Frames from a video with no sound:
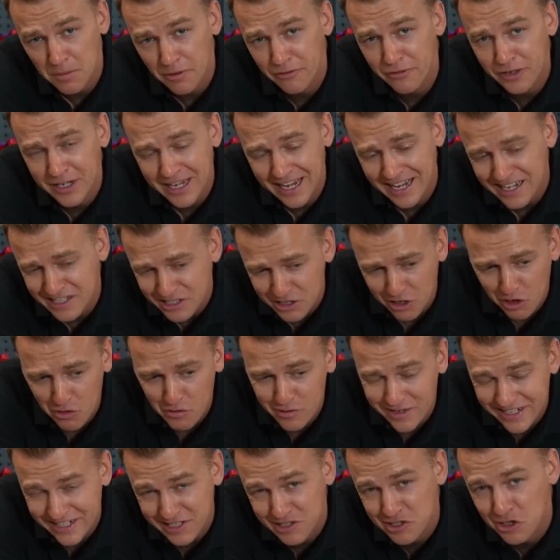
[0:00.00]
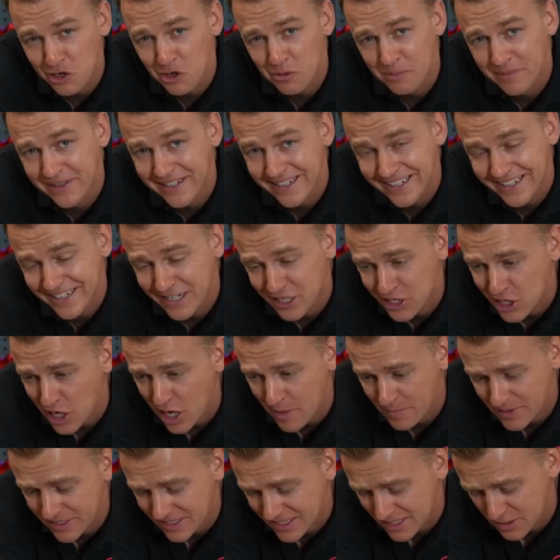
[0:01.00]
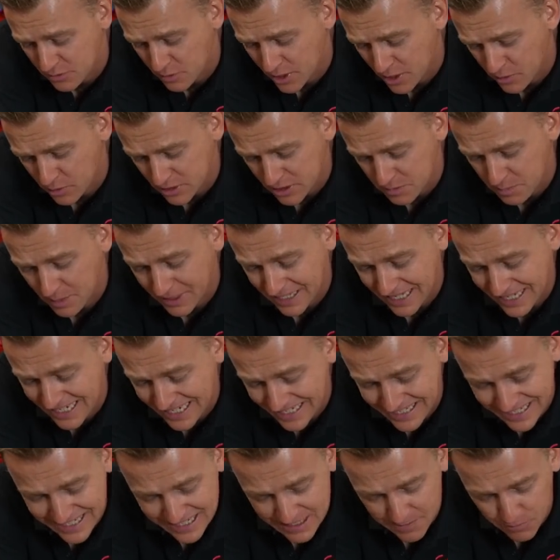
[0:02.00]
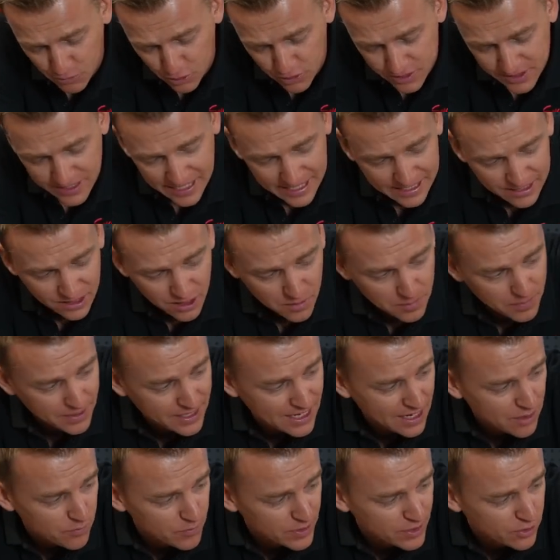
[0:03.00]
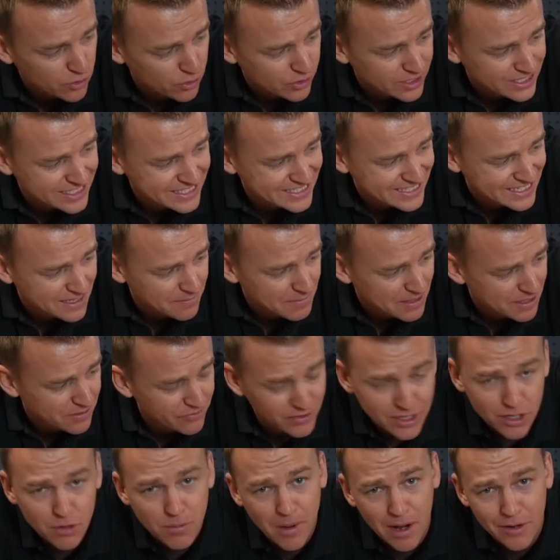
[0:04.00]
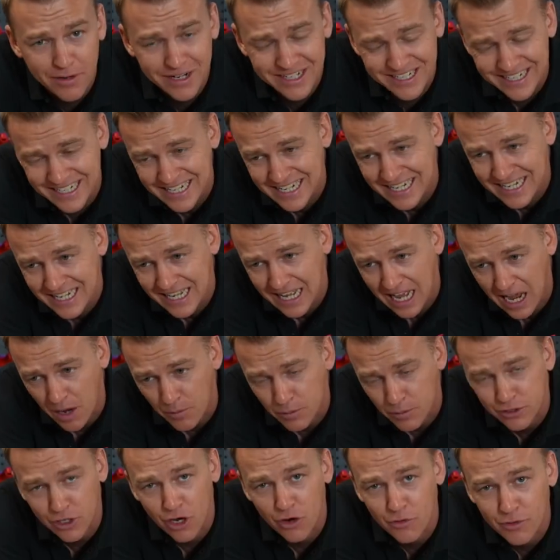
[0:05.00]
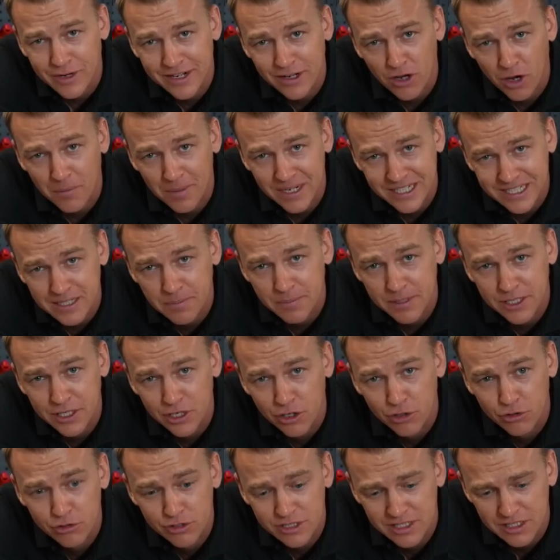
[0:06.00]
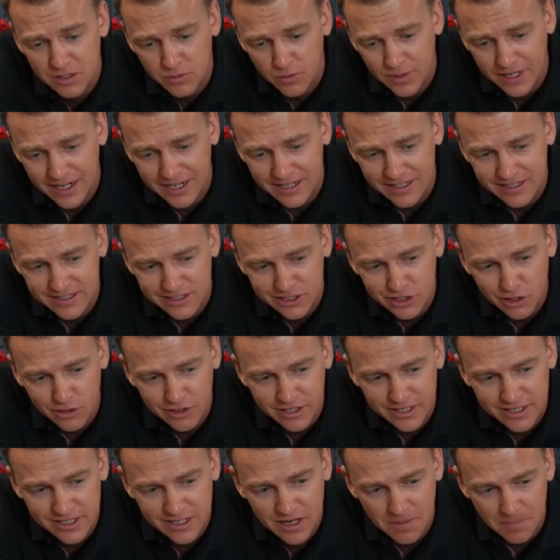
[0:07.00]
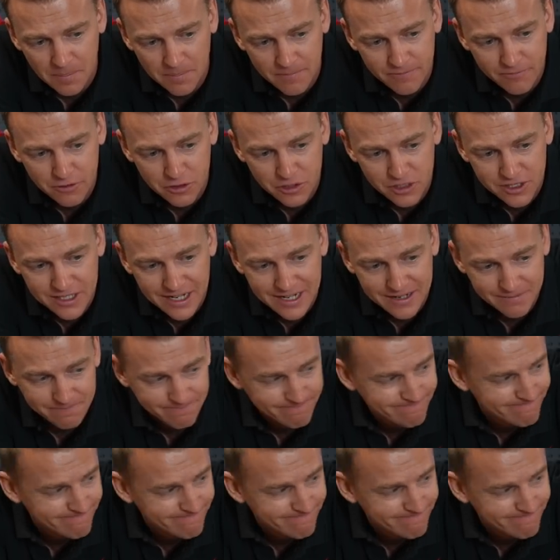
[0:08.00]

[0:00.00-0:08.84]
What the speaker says: of you guys already told me in the comments when I was picking this motorcycle up and I recorded it and made a video about it, I already on my tippy toes when I started it up first time.